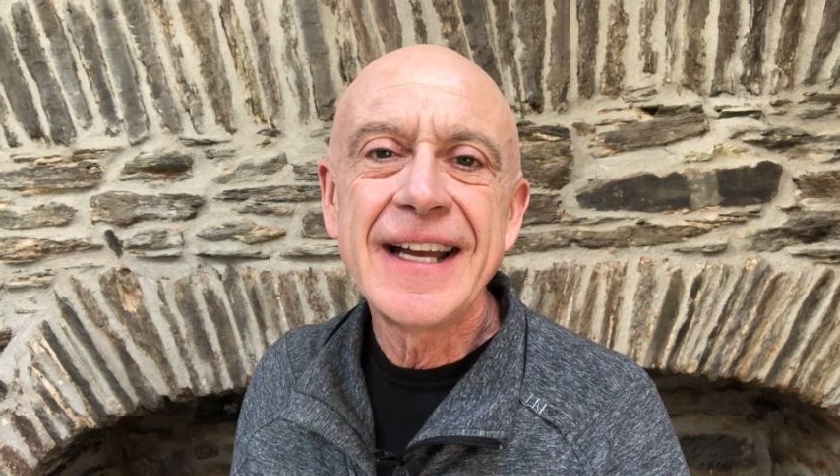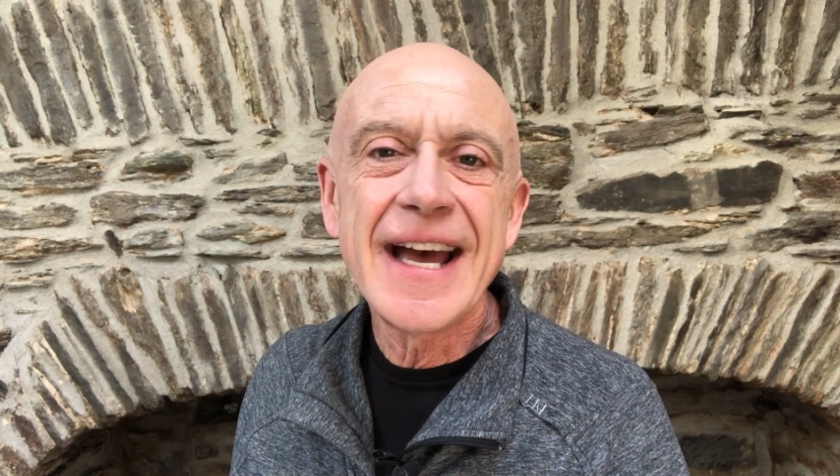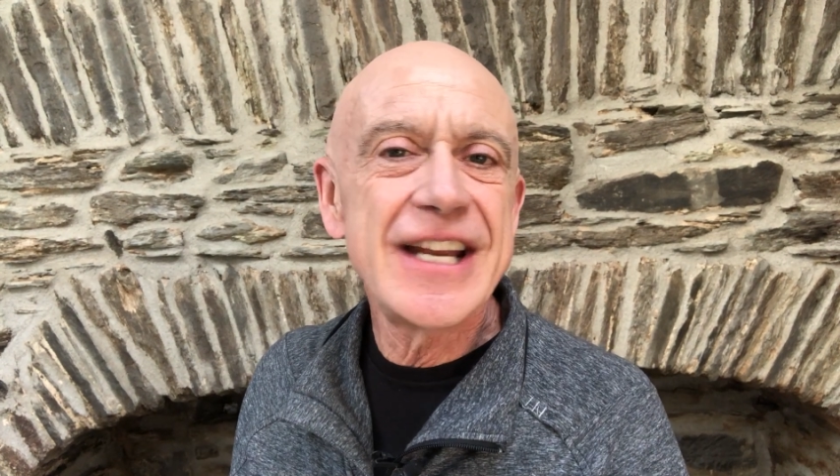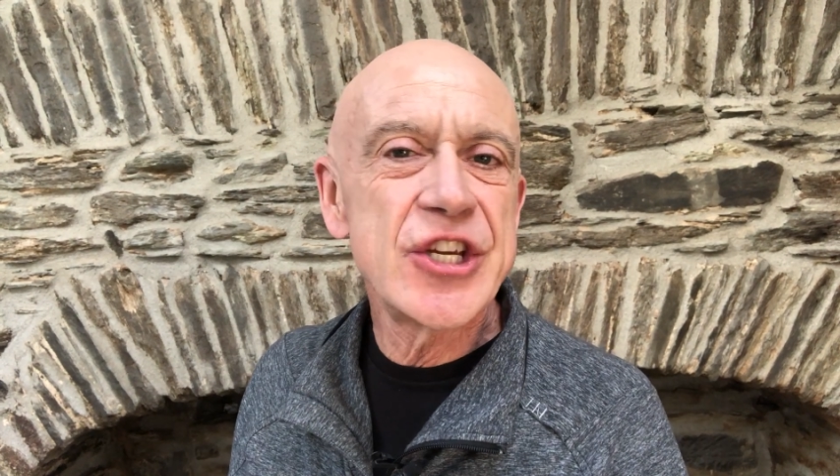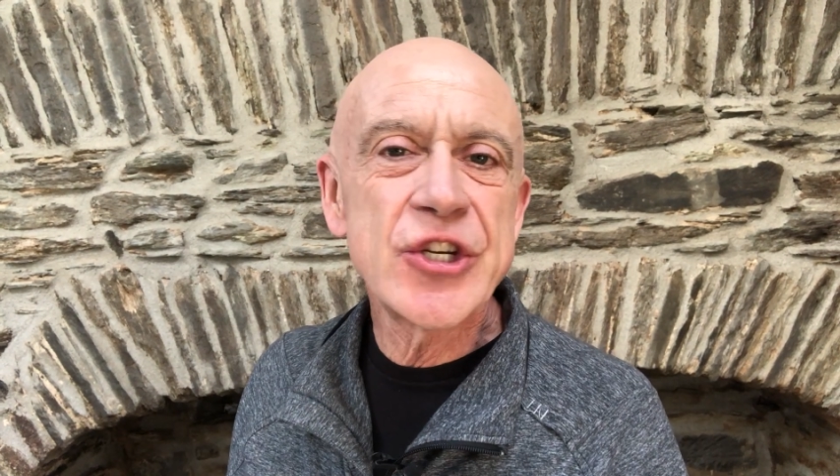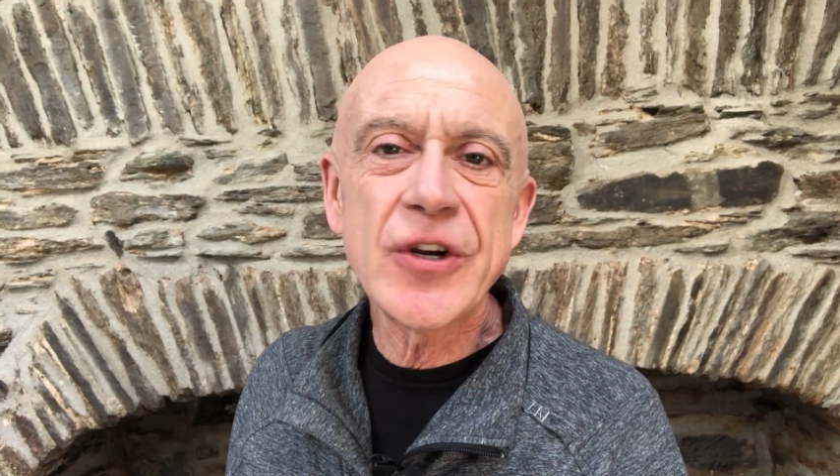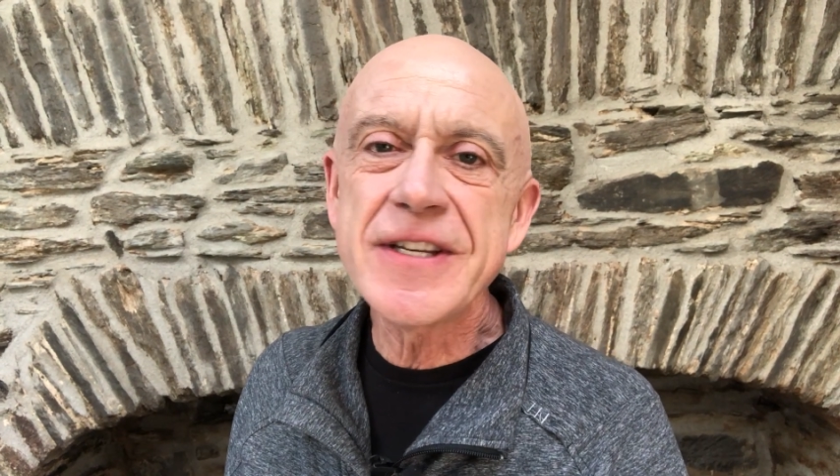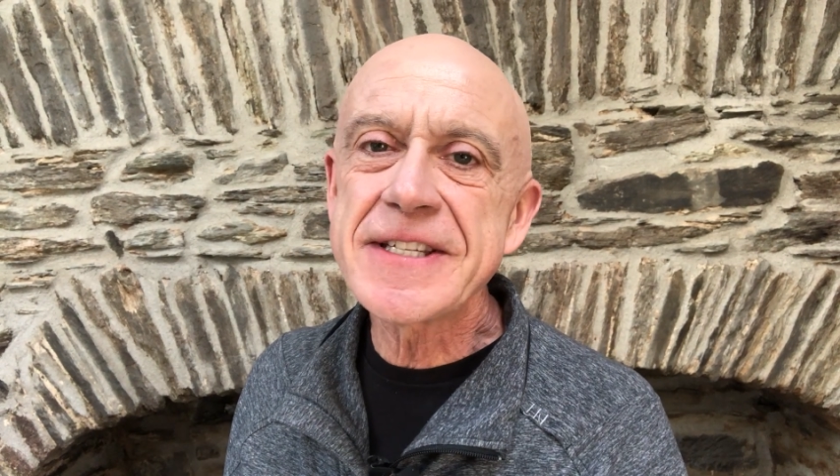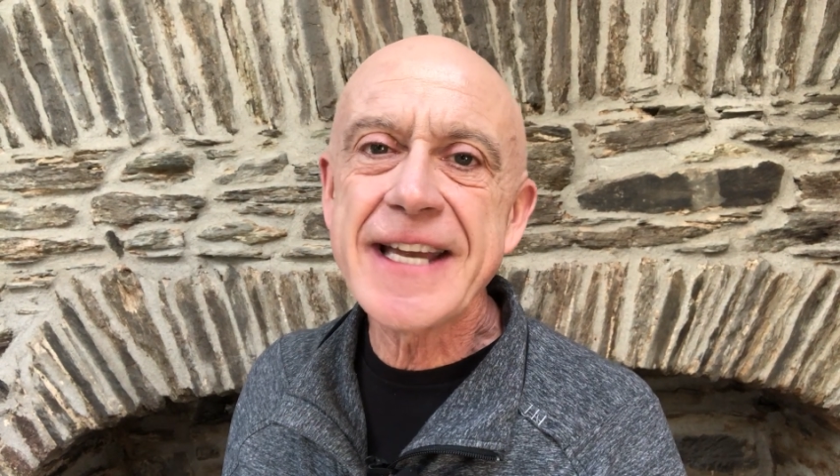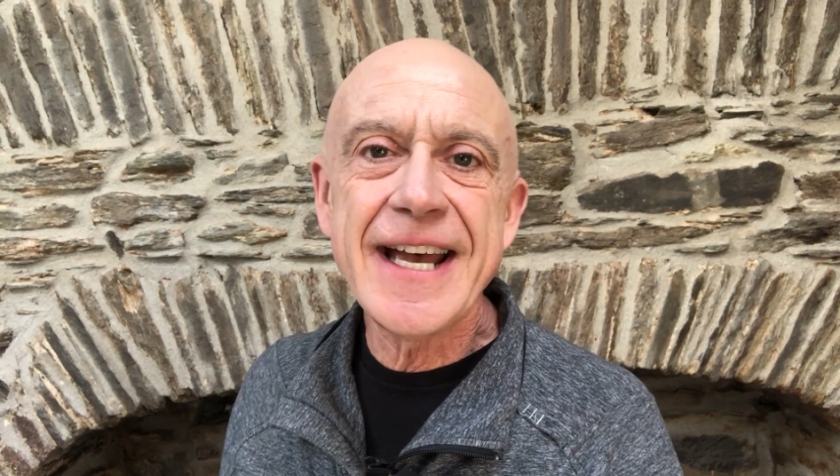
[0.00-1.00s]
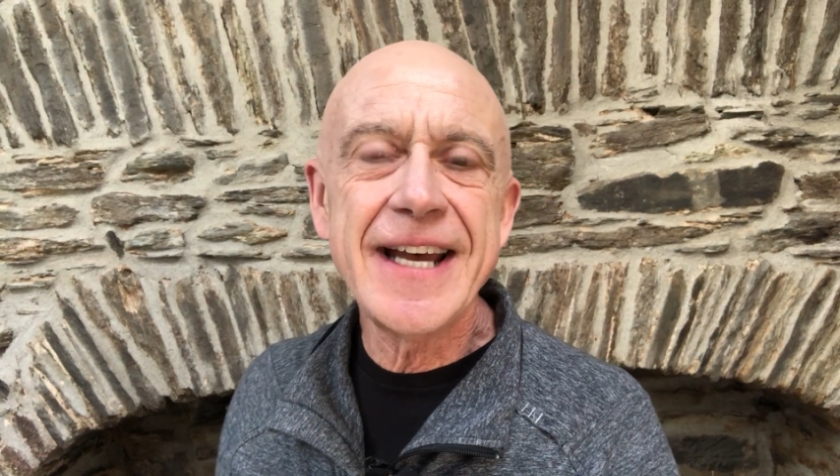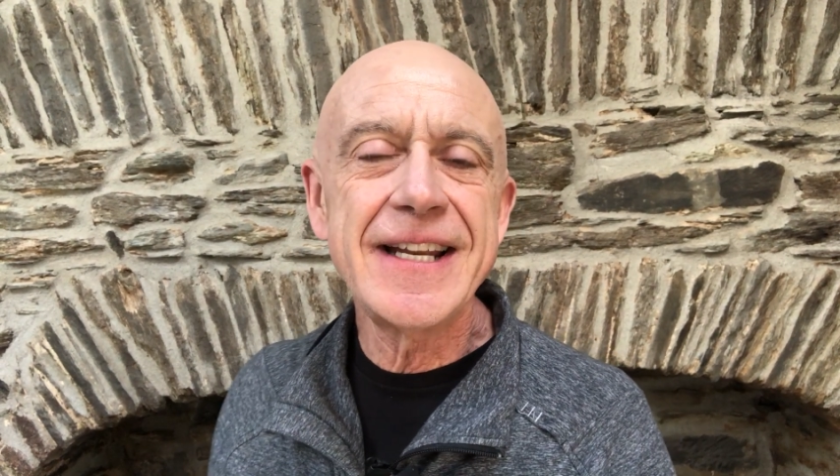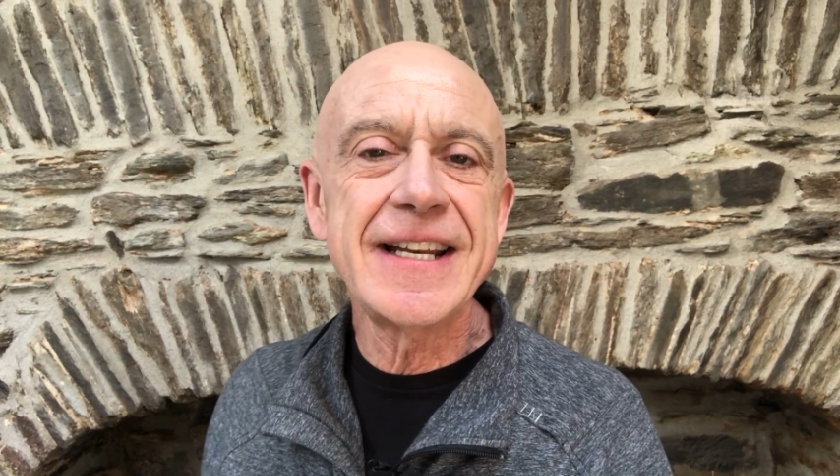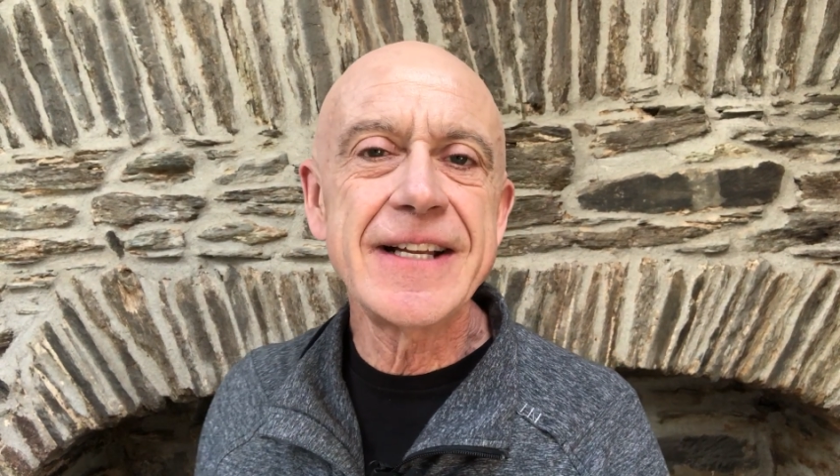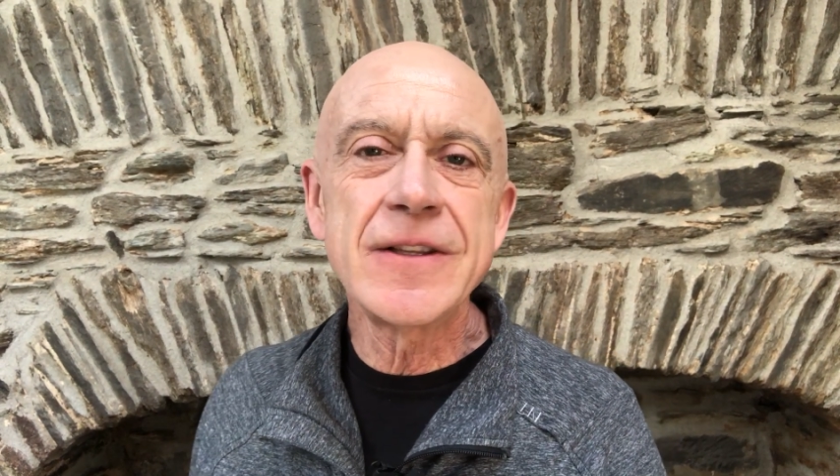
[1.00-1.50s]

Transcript: And he shook his head and he